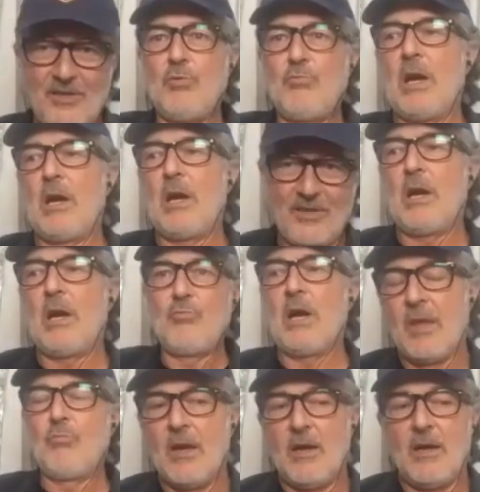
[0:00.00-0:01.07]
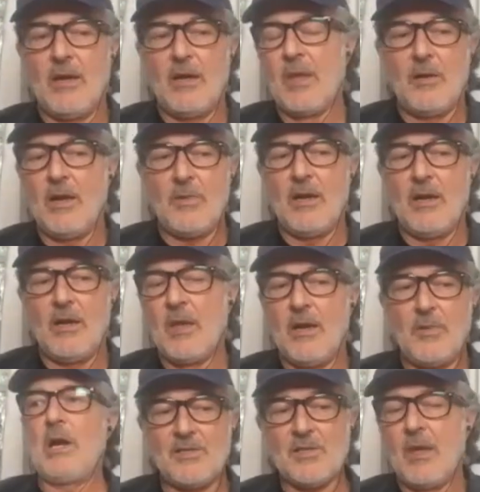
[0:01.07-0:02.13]
wow uh, yeah
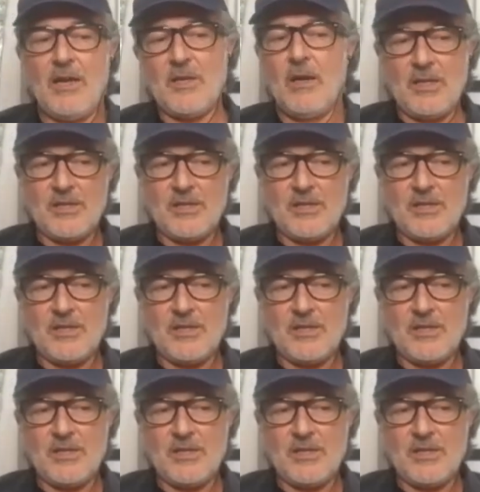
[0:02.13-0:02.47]
it's it,